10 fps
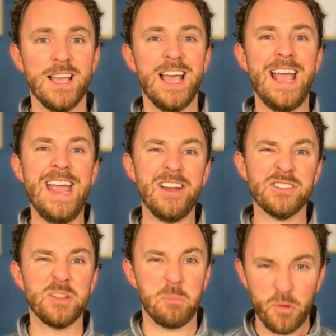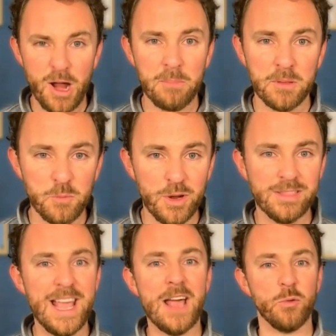Here's the problem with
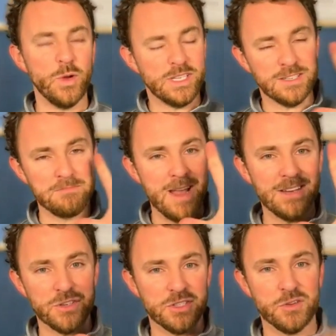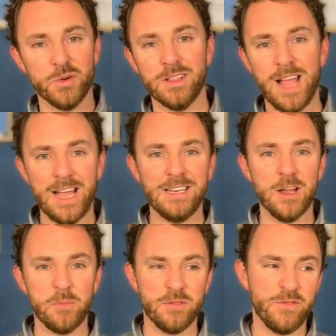that, which is major storyline
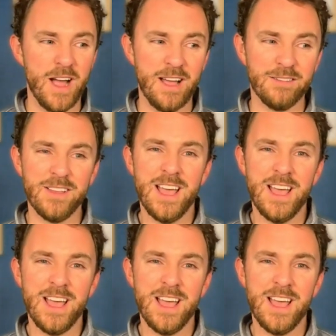number 5.